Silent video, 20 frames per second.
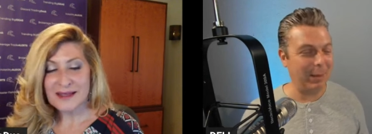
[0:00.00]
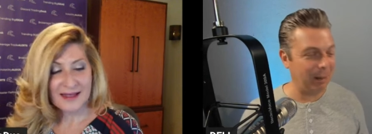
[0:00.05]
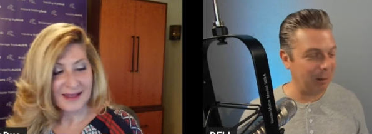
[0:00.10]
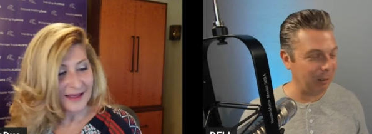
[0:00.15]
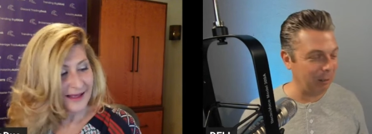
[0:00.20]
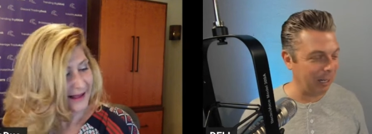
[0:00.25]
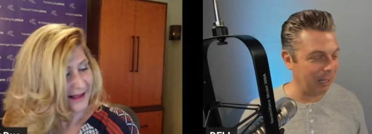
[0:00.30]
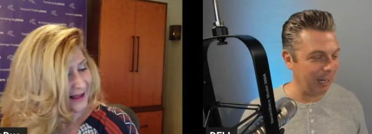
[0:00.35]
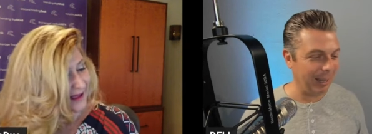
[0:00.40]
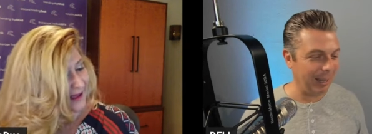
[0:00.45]

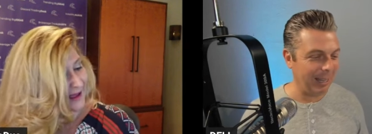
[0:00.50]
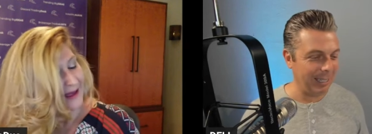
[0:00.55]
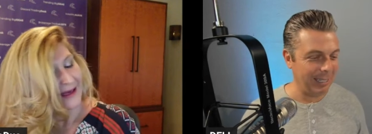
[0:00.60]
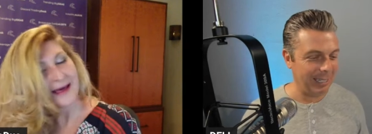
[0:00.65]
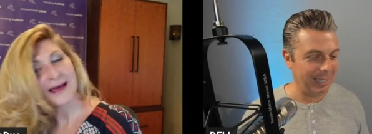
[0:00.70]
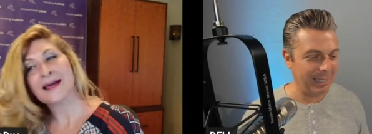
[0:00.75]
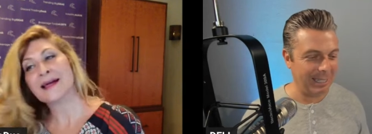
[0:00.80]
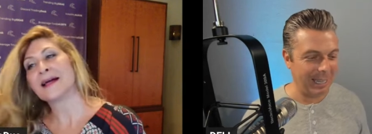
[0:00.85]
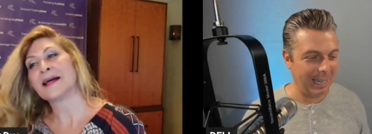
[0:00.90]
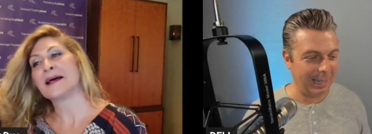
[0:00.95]
Speaker 1: years into this.
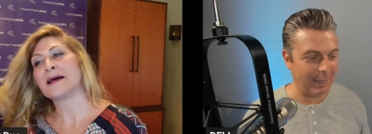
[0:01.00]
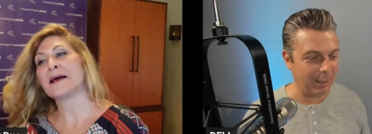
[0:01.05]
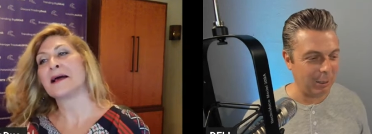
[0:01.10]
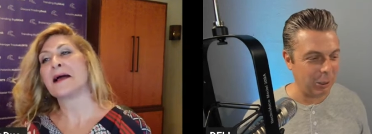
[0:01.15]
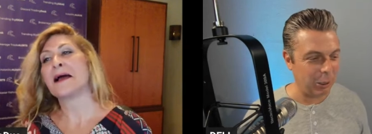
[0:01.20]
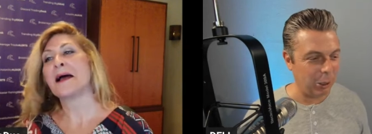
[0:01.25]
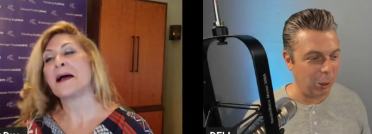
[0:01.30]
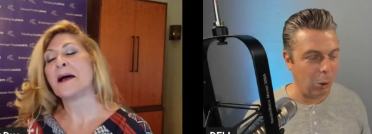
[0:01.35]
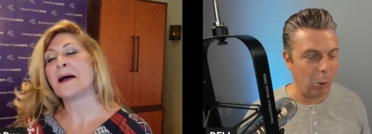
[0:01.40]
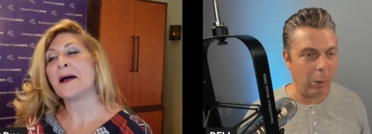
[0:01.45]
It's like, there's
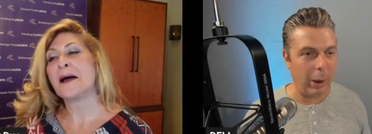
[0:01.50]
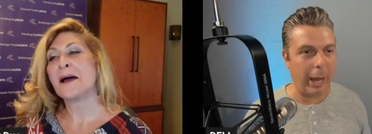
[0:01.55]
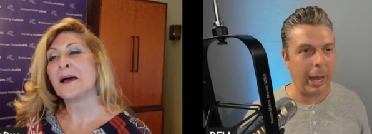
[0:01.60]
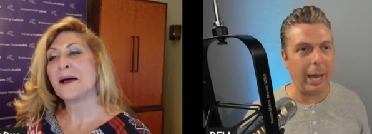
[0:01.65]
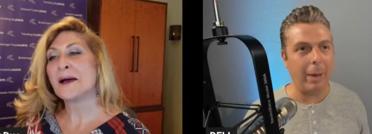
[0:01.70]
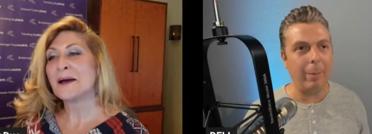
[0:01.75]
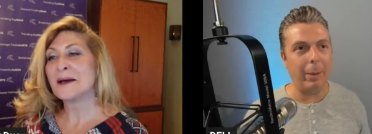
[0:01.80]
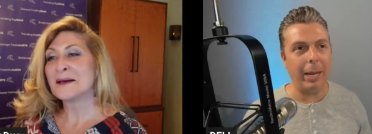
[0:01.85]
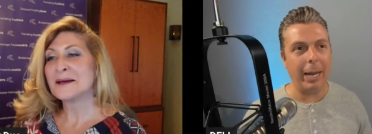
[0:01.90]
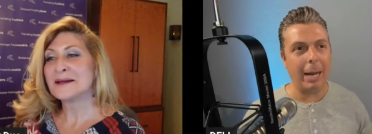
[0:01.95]
no way. I
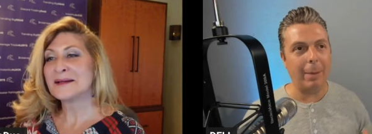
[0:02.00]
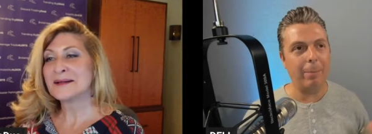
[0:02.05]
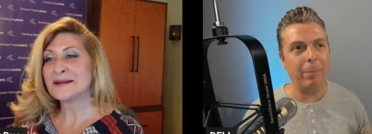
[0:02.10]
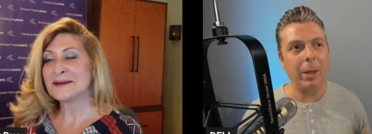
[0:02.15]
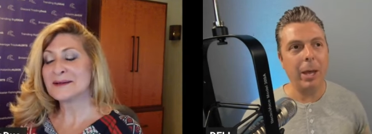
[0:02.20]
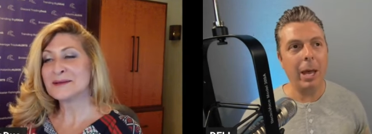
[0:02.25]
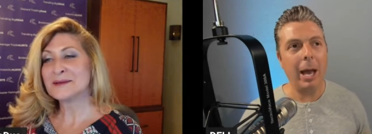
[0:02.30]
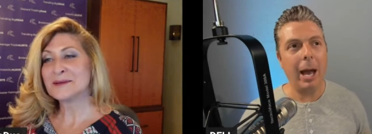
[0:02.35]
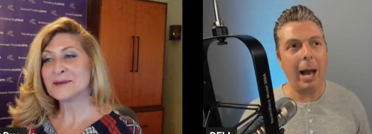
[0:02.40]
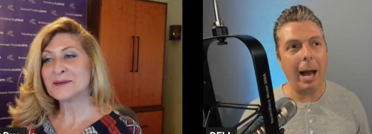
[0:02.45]
mean, I'm,
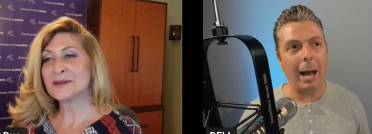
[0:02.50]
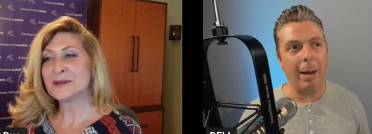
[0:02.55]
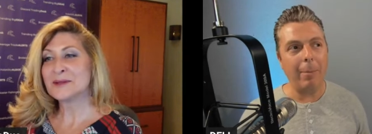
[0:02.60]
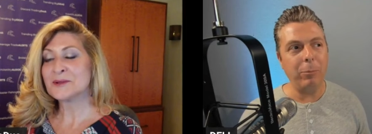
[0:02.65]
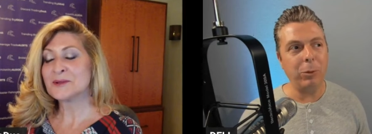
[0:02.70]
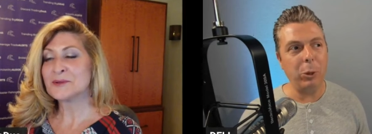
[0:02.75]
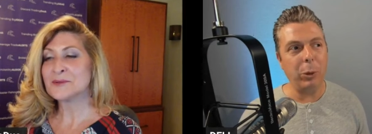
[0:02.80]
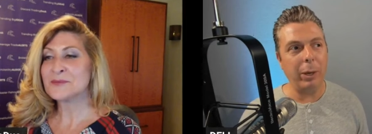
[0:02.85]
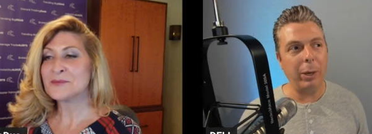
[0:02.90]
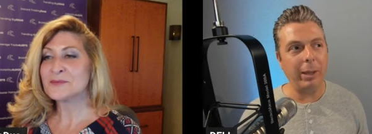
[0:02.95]
I'm
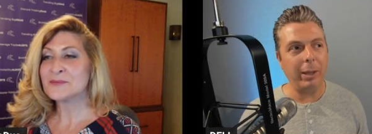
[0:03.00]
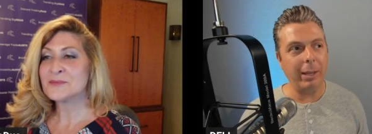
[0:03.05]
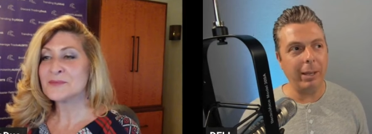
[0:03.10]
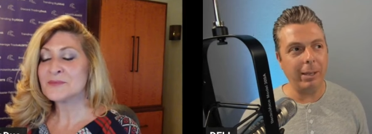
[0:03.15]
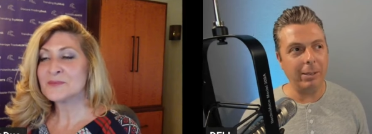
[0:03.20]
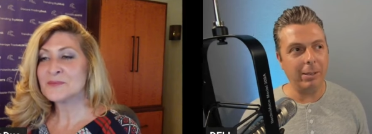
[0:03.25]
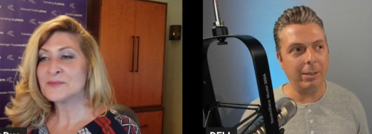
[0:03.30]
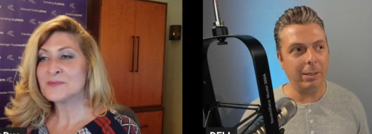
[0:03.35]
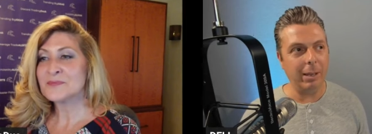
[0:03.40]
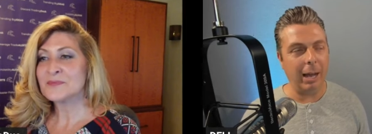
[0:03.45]
doing
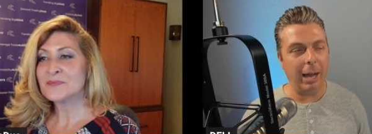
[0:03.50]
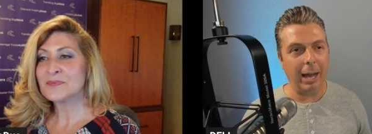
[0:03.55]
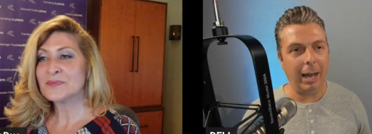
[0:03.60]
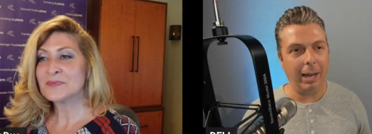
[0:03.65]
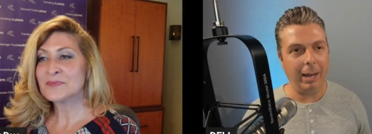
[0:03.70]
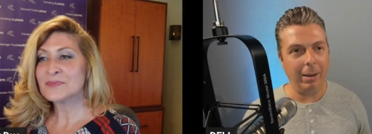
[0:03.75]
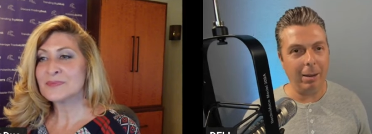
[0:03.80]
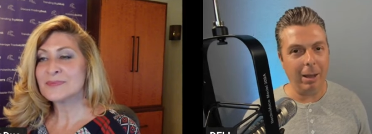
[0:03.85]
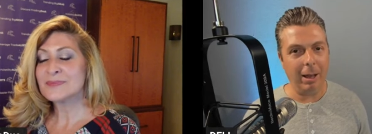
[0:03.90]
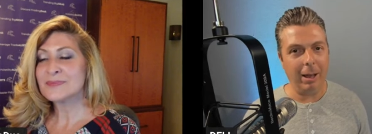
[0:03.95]
these
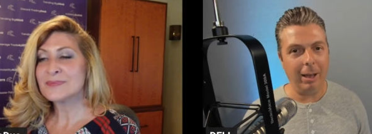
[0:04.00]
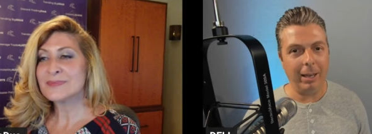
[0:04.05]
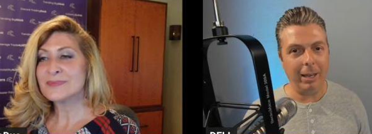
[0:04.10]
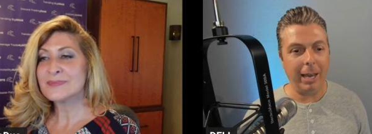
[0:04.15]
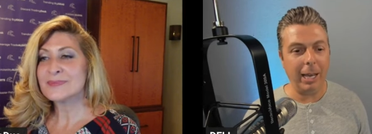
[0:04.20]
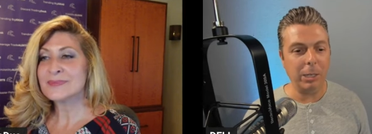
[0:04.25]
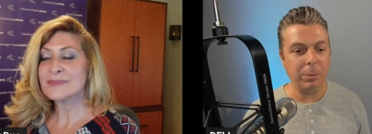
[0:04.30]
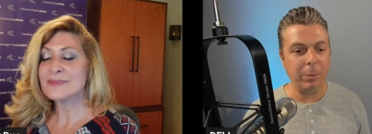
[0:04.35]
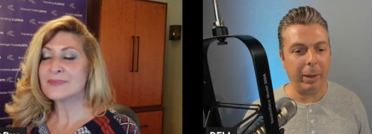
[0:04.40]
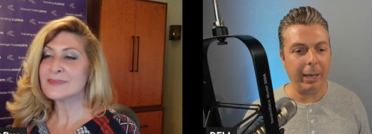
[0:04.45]
on a
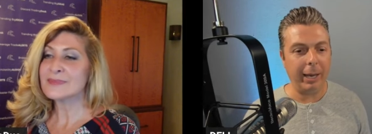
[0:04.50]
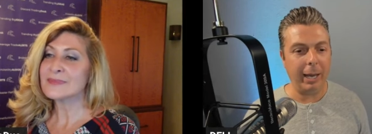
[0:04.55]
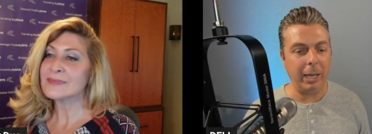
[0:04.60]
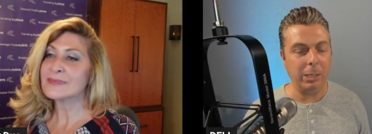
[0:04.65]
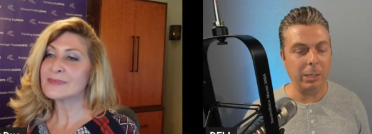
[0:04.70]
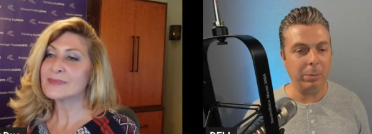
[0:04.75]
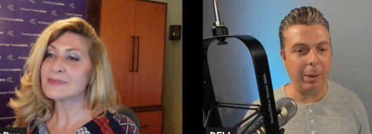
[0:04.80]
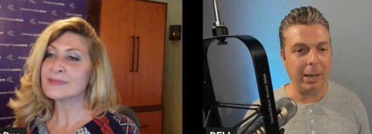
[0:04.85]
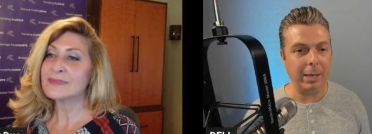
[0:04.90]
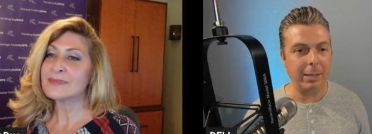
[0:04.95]
case by case
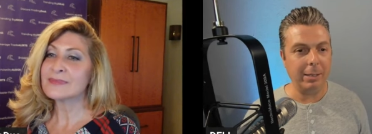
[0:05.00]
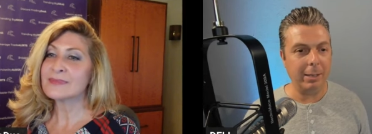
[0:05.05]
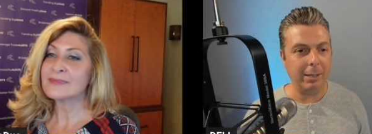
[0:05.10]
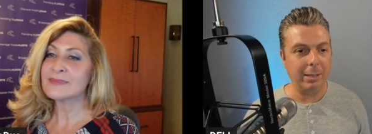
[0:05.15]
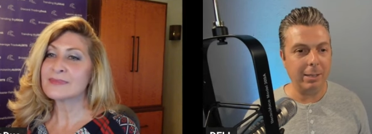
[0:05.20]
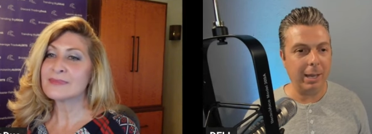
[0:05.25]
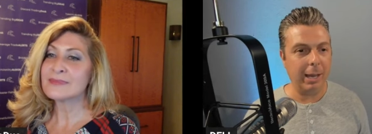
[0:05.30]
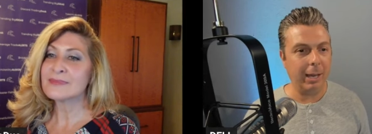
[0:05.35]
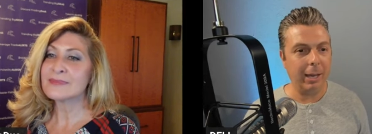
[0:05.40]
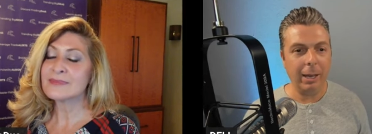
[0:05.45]
basis.
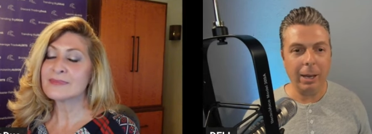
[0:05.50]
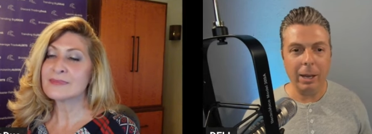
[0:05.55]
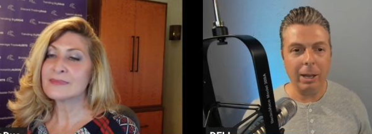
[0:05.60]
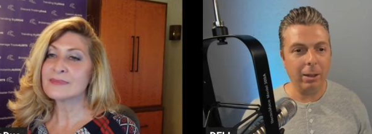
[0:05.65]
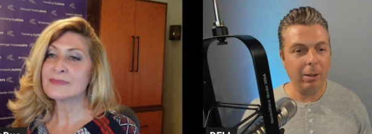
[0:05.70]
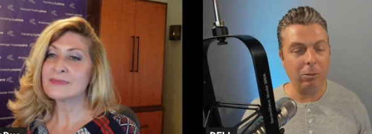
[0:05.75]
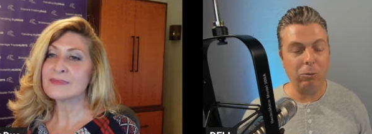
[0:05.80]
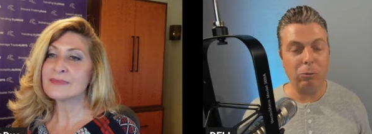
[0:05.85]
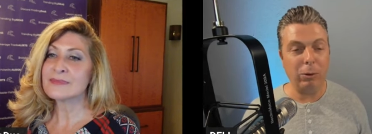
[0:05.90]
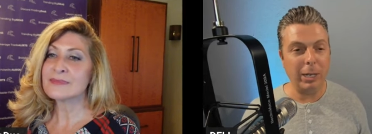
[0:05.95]
Like
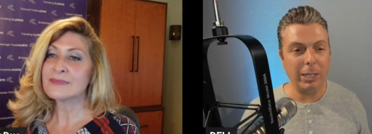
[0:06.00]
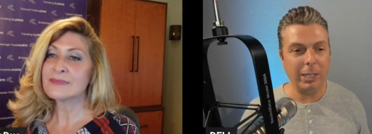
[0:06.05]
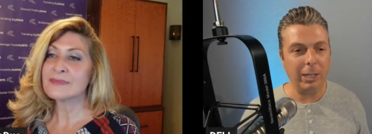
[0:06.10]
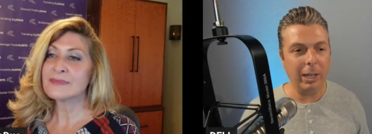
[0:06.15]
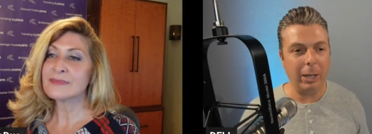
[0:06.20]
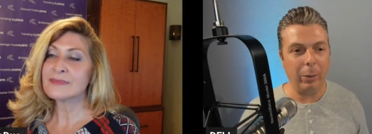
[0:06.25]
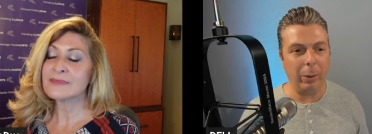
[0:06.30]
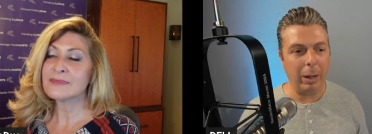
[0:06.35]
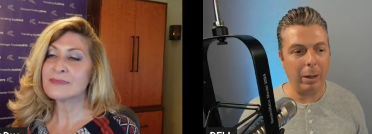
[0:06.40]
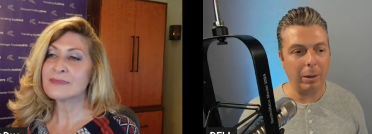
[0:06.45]

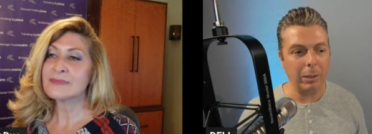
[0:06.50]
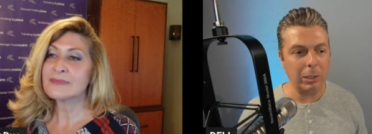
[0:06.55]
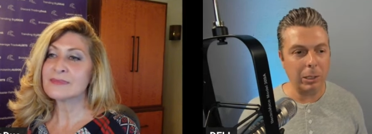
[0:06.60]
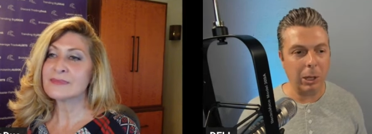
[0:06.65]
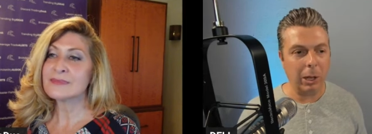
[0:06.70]
recently when I was